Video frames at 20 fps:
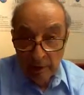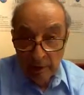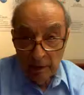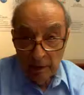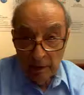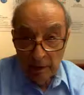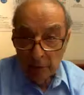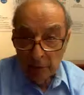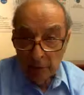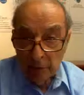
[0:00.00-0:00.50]

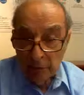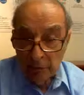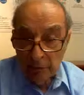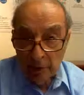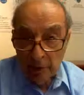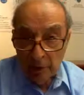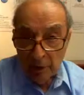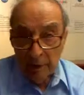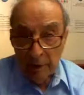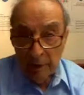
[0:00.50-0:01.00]

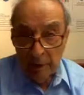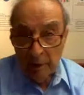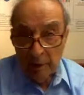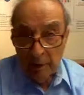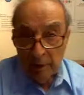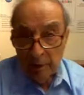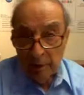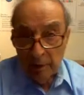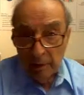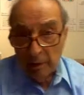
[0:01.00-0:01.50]

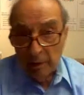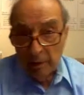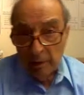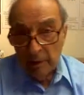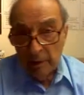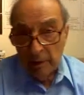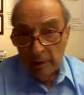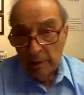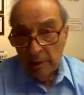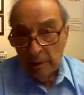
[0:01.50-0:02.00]
I think
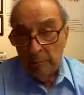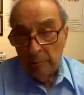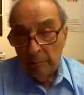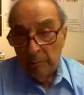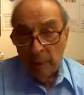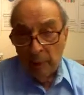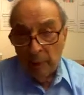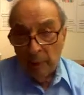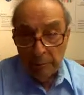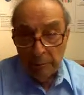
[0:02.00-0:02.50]
this, to
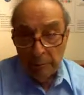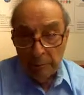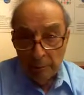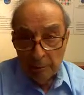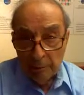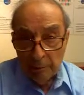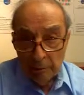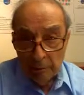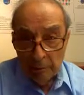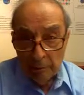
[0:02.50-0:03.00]
a
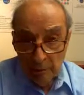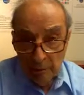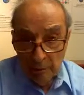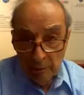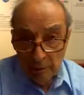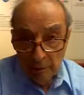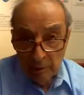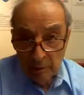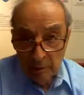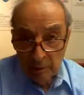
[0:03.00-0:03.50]
great
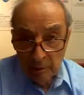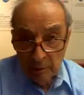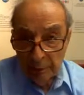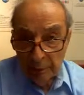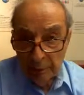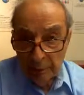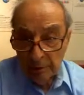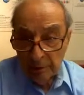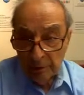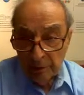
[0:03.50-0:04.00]
extent, this
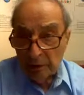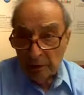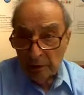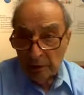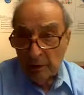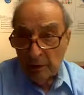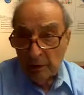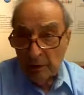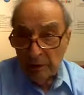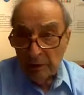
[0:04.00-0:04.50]
whole
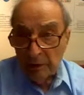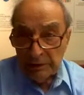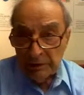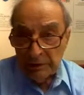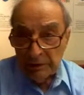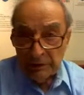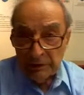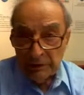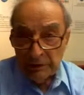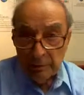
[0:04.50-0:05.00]
issue
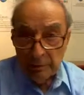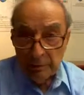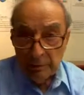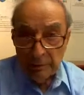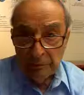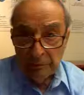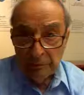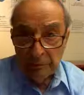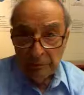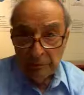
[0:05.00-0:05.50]
of
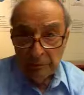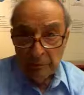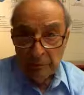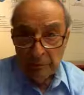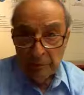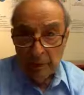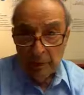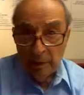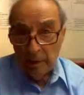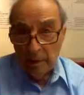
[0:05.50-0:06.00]

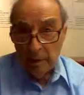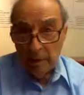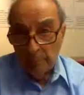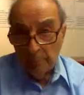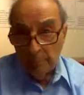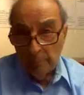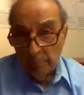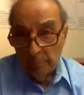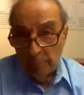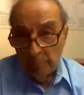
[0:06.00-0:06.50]
privacy
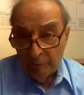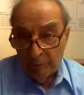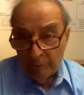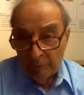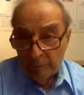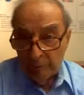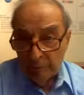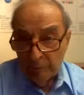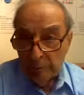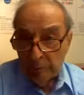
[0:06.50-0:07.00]
has been
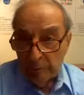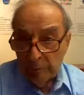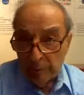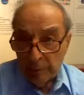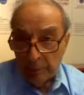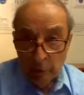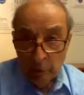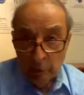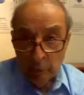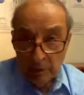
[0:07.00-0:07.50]
overplayed
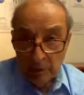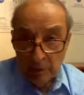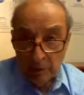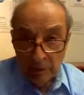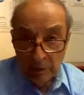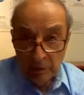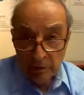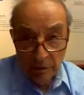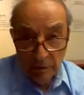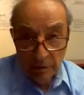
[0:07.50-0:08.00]

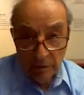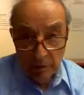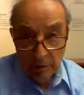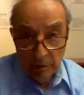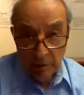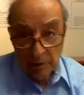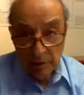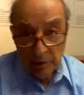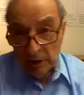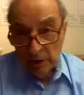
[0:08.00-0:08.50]
and
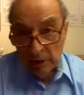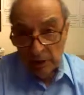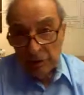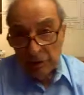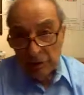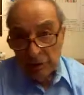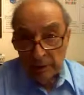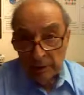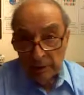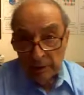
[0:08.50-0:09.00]
has been
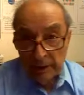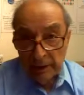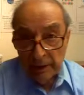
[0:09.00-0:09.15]
overdone.